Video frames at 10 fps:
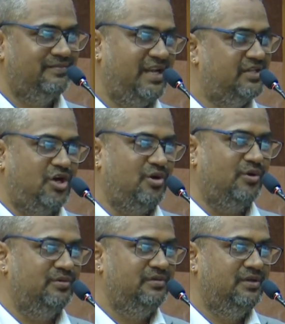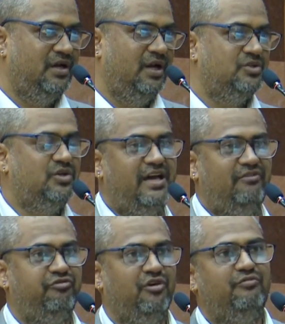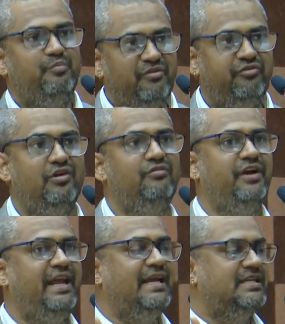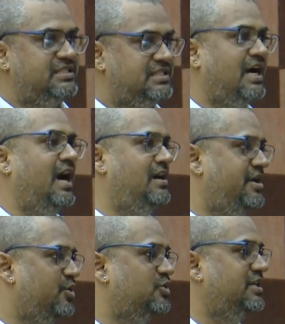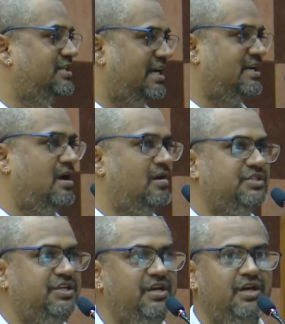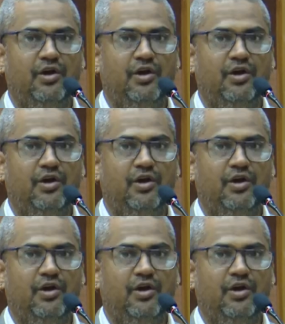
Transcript: Yes or no? So therefore, before we start using technology,